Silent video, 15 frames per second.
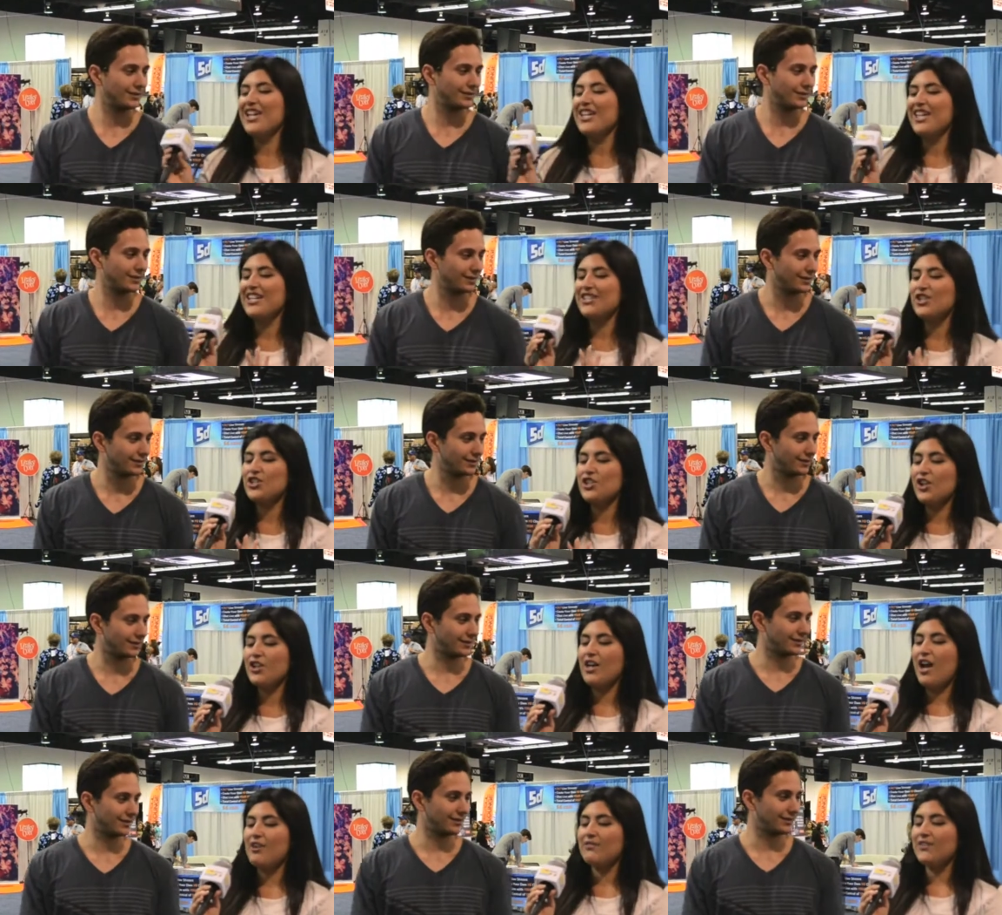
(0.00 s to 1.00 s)
Speaker 1: it's a
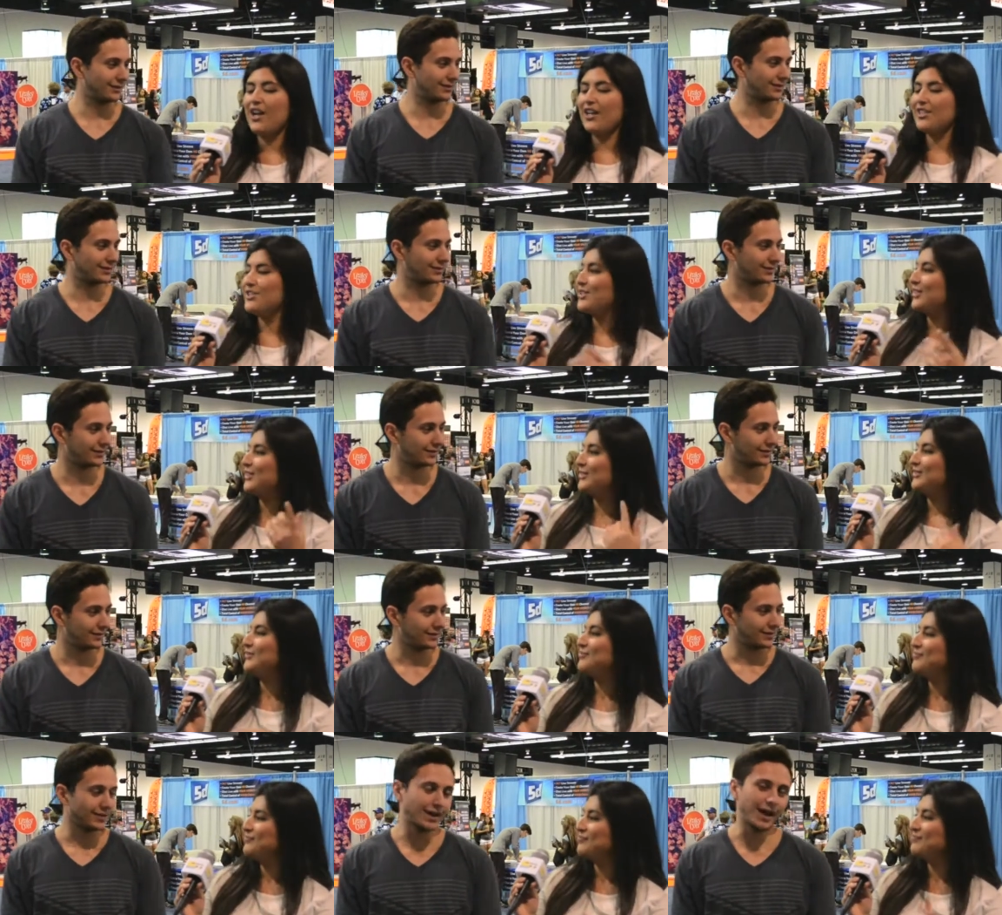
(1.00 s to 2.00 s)
turn off not to.
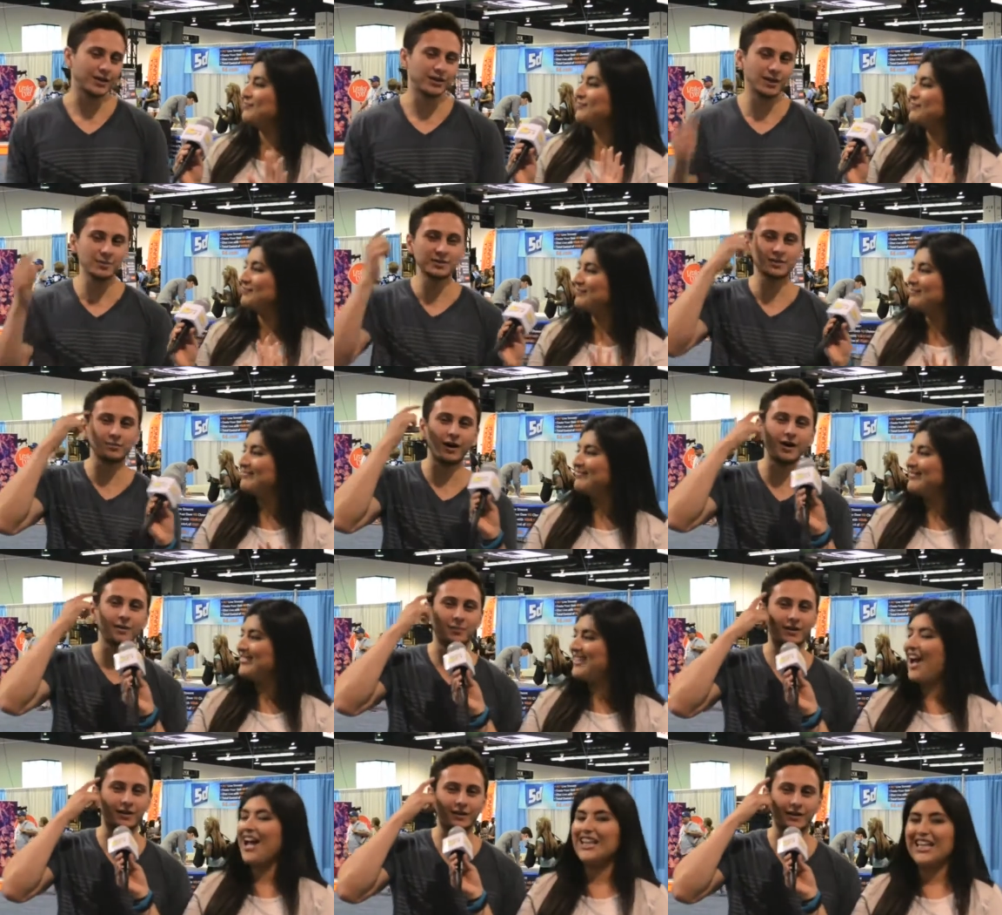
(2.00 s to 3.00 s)
Yeah, you are to smart up
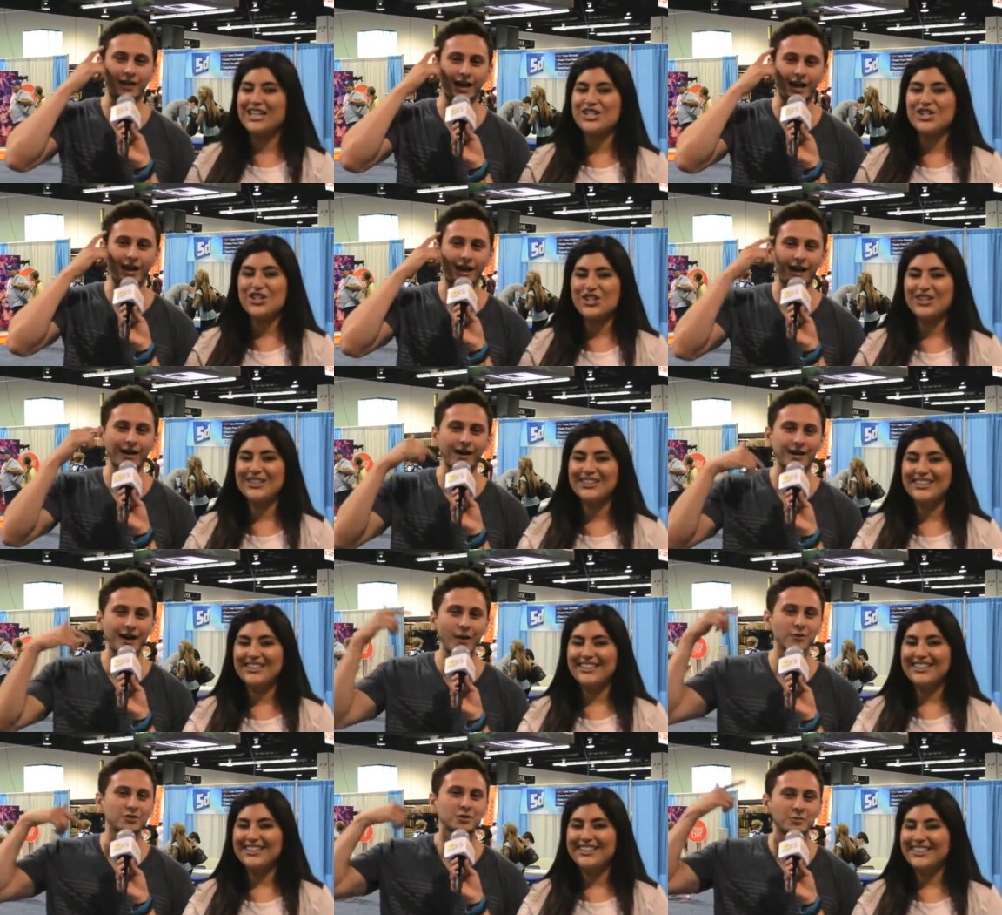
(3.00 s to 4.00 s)
here, okay?
Speaker 2: I,
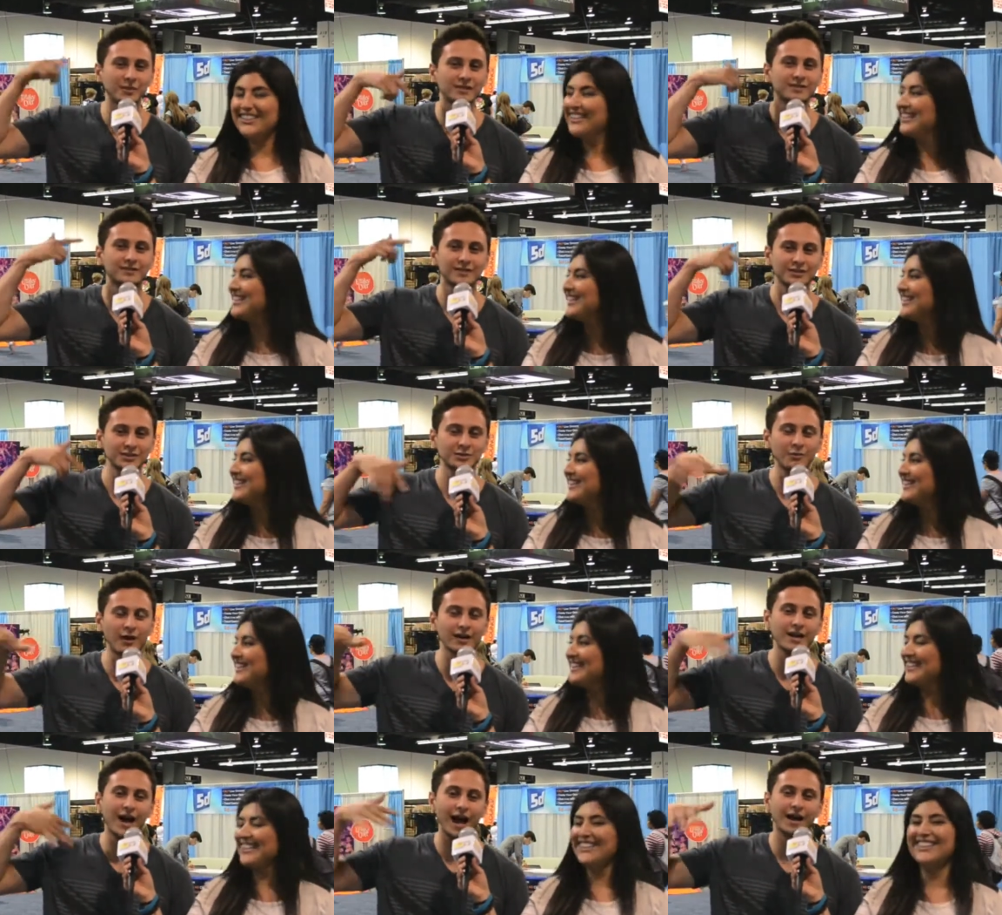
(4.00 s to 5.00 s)
I want you to be
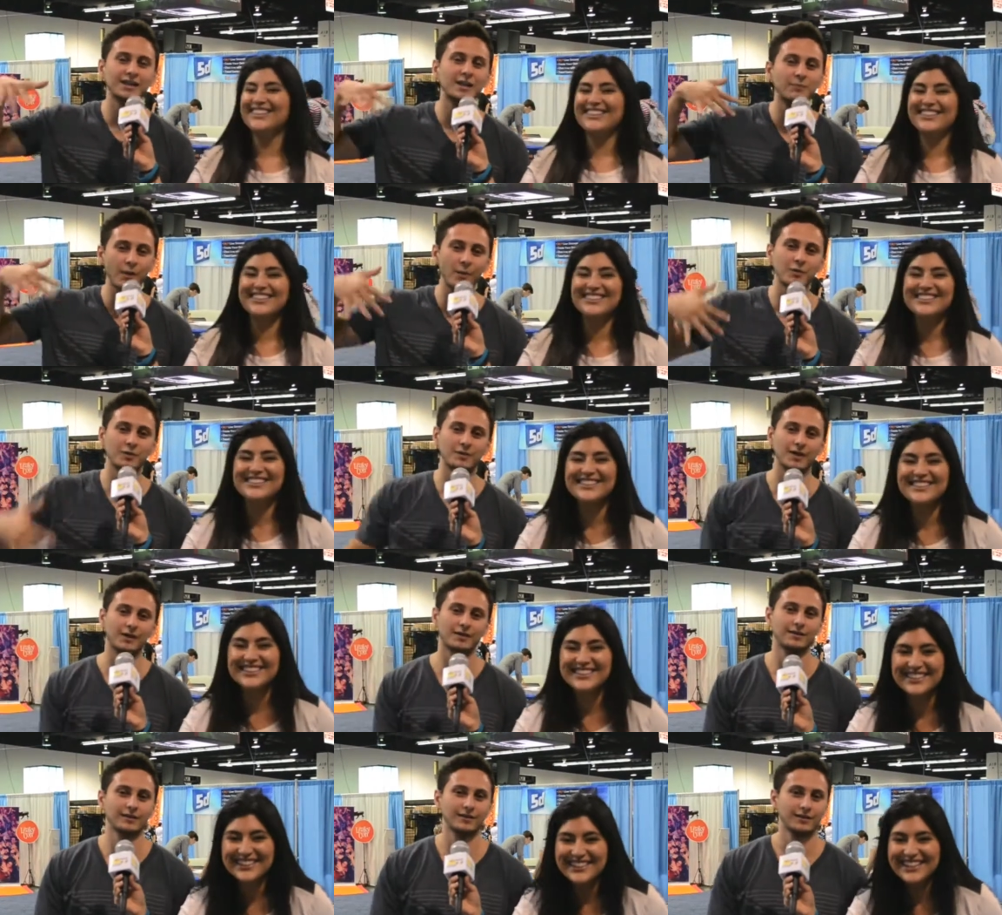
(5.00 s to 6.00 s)
smart and high. Keep up with me.
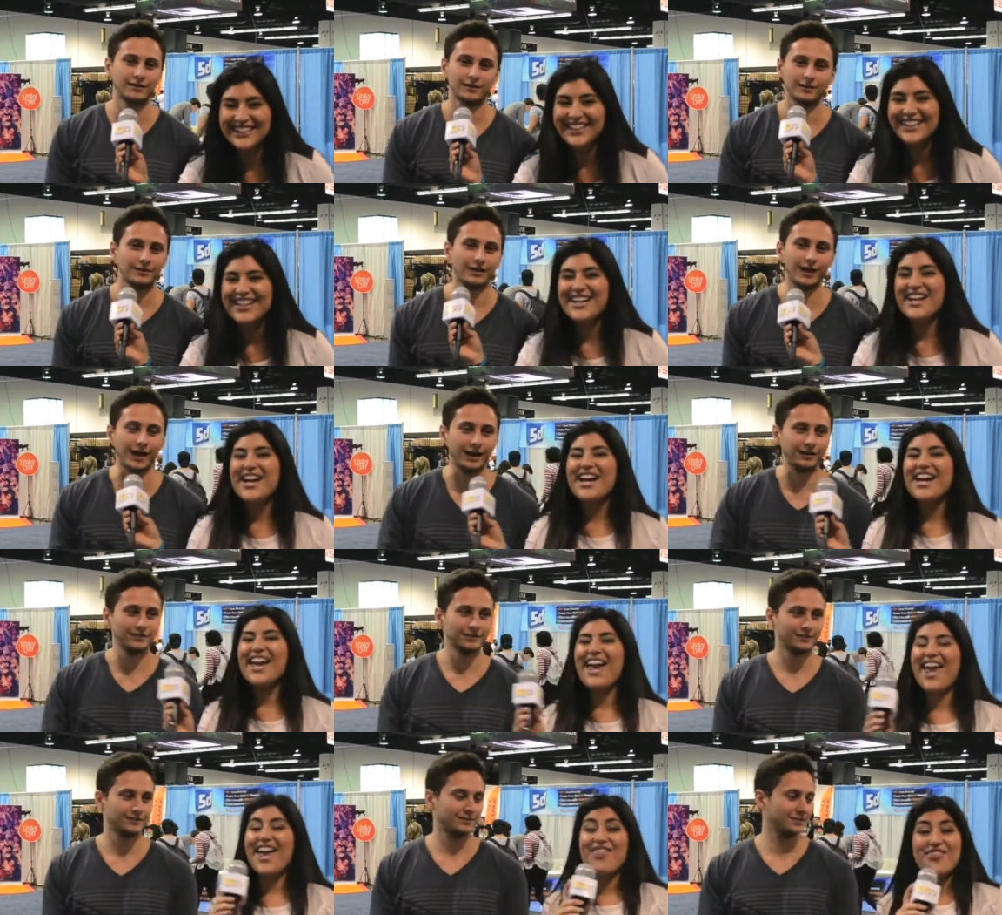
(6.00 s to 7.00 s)
Yeah.
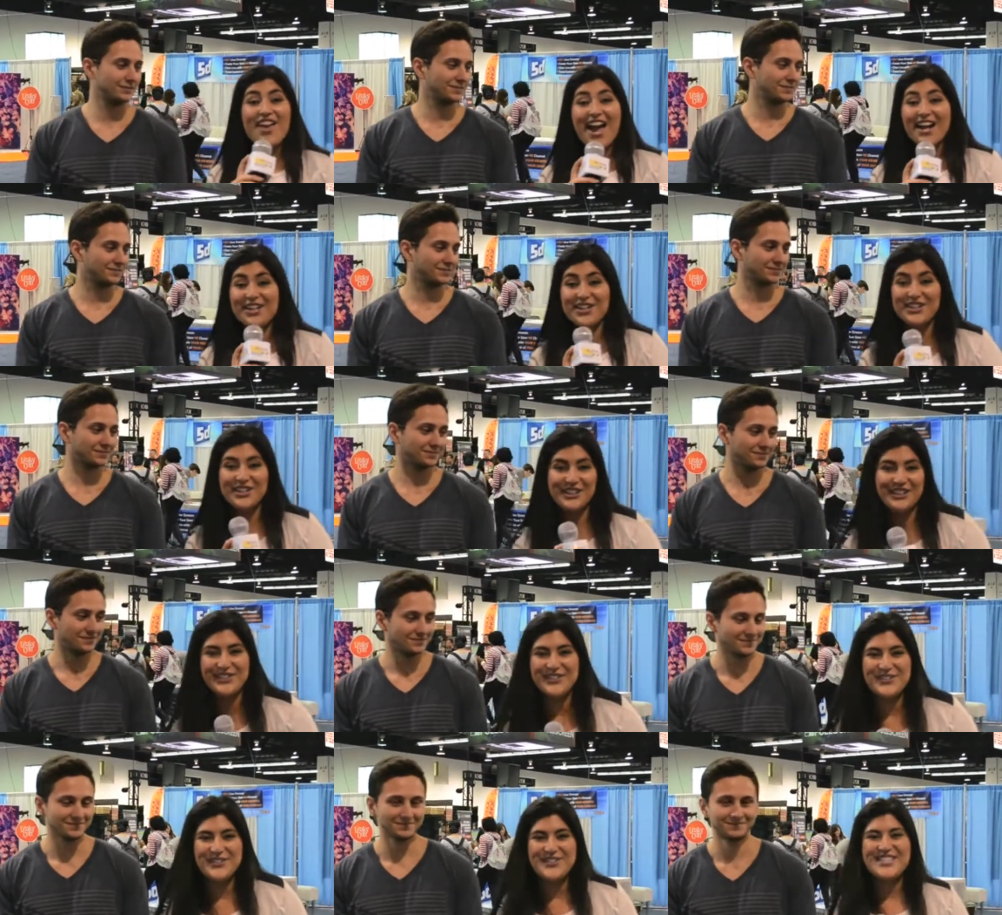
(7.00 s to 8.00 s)
Speaker 1: And that
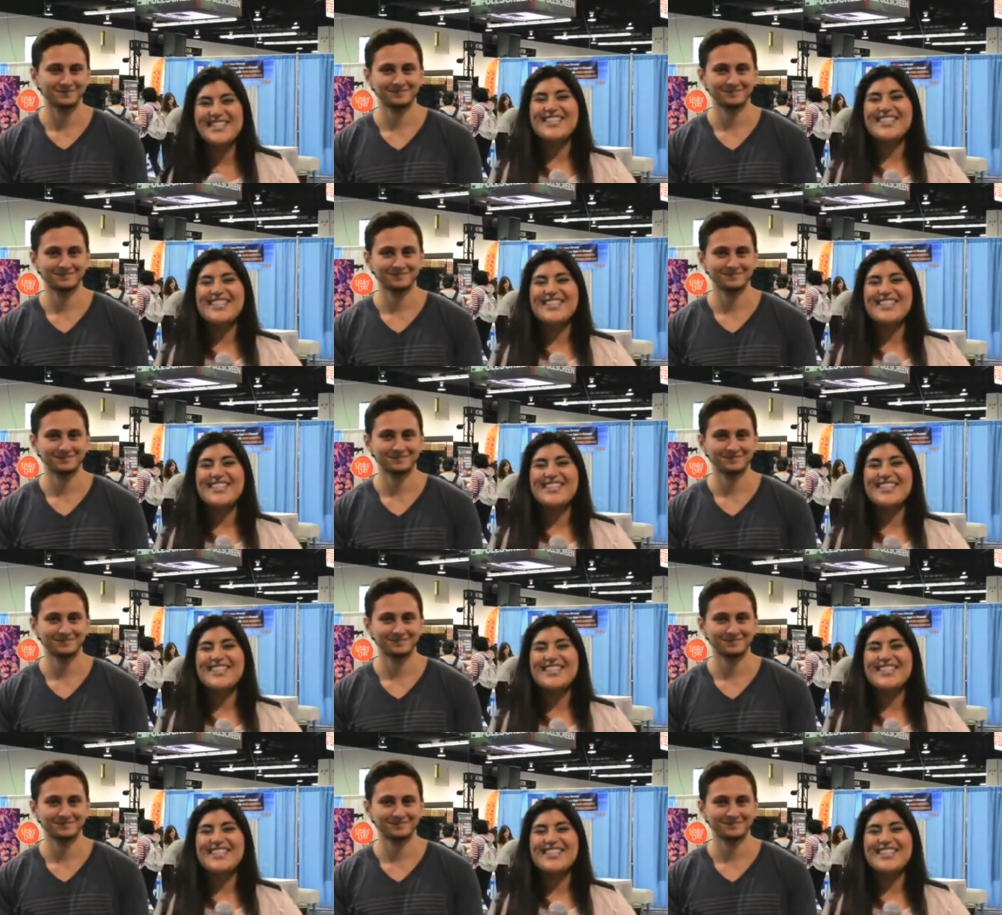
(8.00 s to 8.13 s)
concludes.